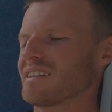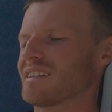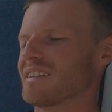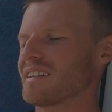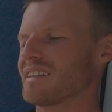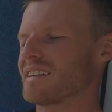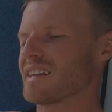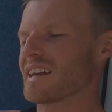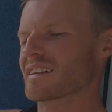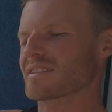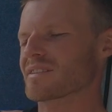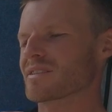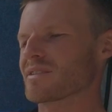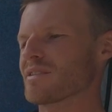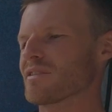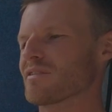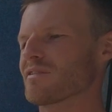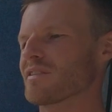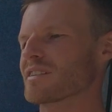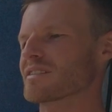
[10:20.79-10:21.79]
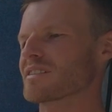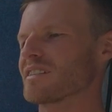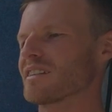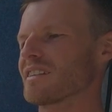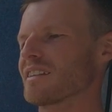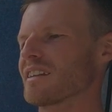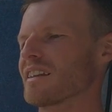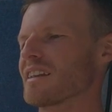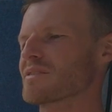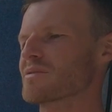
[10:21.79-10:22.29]
and he had to go fix a
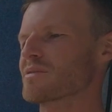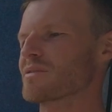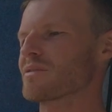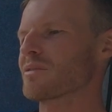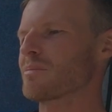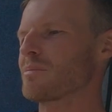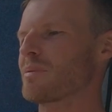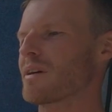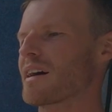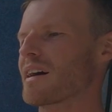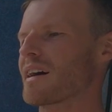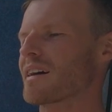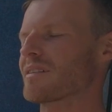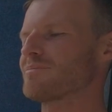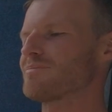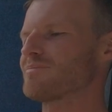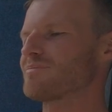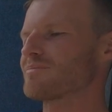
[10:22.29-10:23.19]
little electrical part.